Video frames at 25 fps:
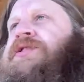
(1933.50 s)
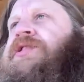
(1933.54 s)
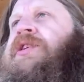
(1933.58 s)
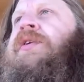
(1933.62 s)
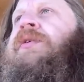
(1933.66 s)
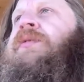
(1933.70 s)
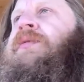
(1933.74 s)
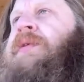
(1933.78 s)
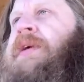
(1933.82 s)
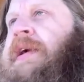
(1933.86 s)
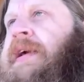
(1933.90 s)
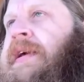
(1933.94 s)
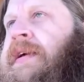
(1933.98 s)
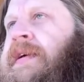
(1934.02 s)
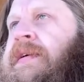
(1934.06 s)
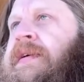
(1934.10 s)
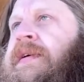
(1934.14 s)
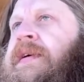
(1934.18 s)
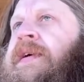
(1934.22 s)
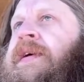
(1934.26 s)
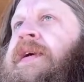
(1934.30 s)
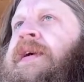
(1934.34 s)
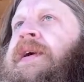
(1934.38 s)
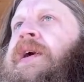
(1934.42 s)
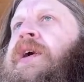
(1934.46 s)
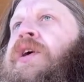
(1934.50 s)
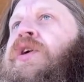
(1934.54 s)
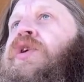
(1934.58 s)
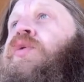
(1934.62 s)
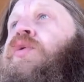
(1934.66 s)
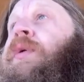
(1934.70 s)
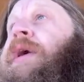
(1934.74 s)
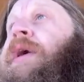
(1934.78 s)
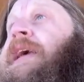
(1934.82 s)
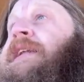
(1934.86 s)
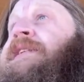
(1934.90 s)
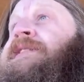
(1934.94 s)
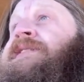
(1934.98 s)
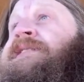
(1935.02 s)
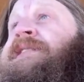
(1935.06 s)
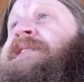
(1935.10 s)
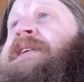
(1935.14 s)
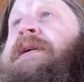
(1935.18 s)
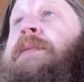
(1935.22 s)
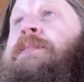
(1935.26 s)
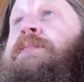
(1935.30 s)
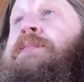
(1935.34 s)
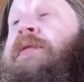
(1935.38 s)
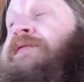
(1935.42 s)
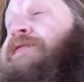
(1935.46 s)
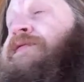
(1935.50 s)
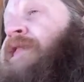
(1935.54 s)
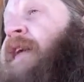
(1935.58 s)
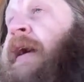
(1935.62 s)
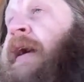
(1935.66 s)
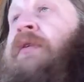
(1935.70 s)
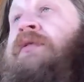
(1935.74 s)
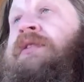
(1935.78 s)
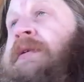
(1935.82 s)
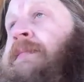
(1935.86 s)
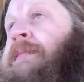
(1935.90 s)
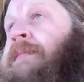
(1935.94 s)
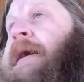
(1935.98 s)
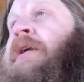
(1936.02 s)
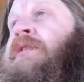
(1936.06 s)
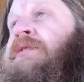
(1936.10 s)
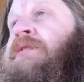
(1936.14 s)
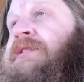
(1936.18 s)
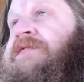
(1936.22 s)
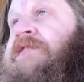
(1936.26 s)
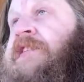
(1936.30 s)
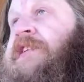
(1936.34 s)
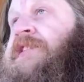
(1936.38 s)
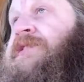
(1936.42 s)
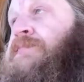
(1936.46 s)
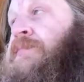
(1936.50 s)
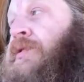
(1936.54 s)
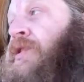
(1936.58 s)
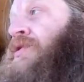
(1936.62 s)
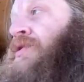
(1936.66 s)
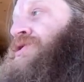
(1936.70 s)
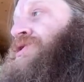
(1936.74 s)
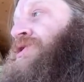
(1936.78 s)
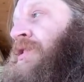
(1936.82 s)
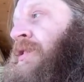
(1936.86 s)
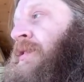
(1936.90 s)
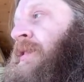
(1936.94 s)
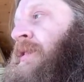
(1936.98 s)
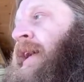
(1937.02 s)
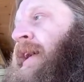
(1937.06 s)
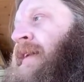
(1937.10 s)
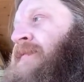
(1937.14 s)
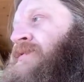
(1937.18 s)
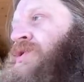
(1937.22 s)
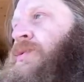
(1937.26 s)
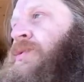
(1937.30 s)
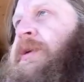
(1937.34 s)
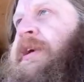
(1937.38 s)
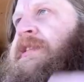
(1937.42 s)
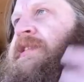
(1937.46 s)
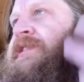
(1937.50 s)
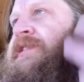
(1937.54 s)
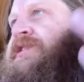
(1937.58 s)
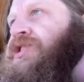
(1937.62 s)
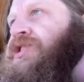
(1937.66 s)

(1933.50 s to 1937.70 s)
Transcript: Tony, who we get to see a profound amount of his personal life, so we get this